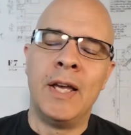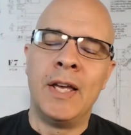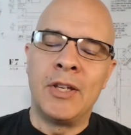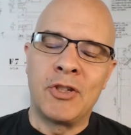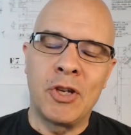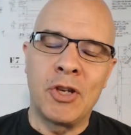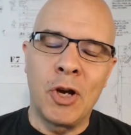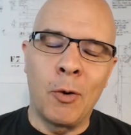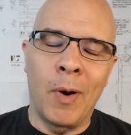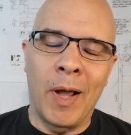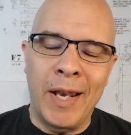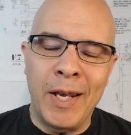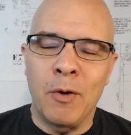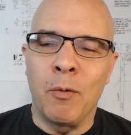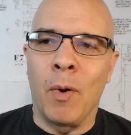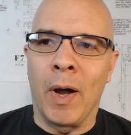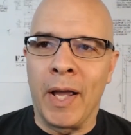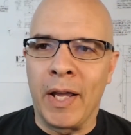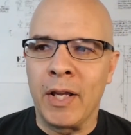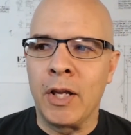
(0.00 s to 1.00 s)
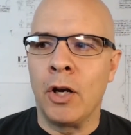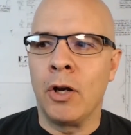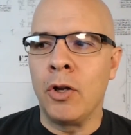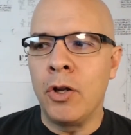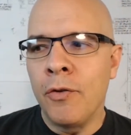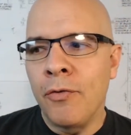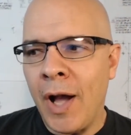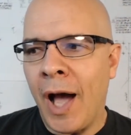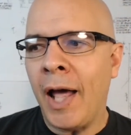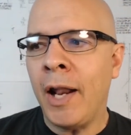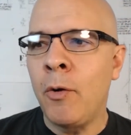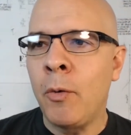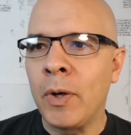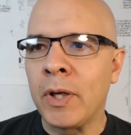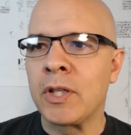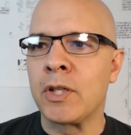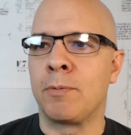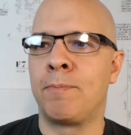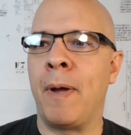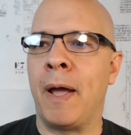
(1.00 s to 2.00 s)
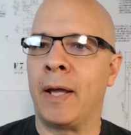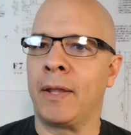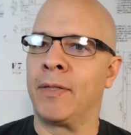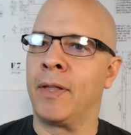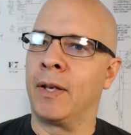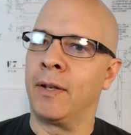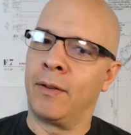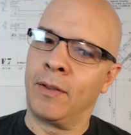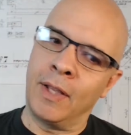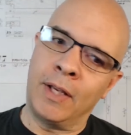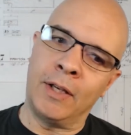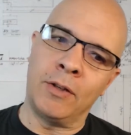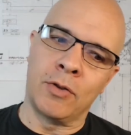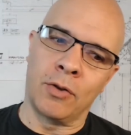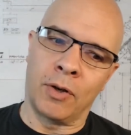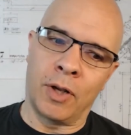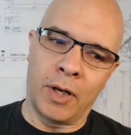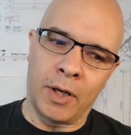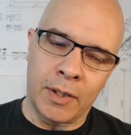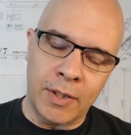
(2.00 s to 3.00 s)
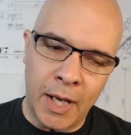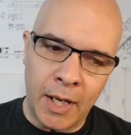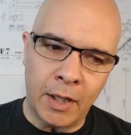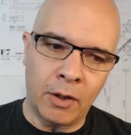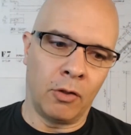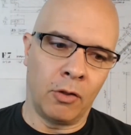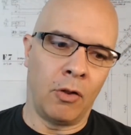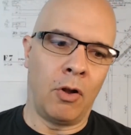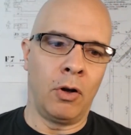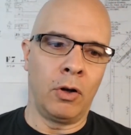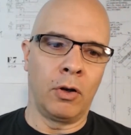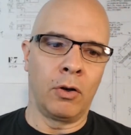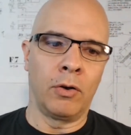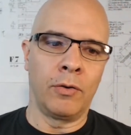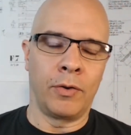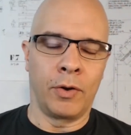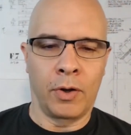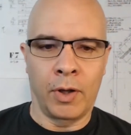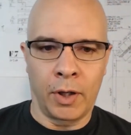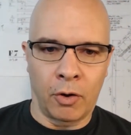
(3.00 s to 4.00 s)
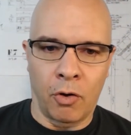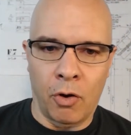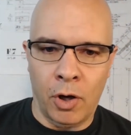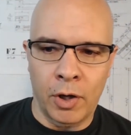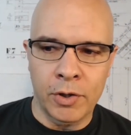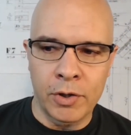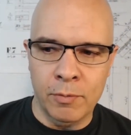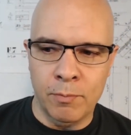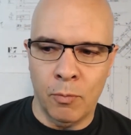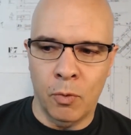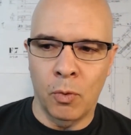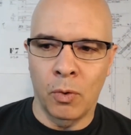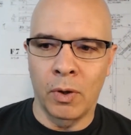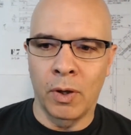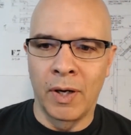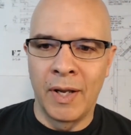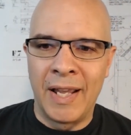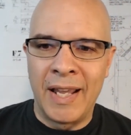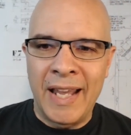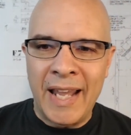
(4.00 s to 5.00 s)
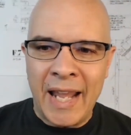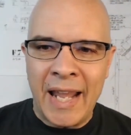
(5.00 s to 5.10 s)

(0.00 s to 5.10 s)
So anyway, you've got to expect that things are going to take longer, they're going to cost more.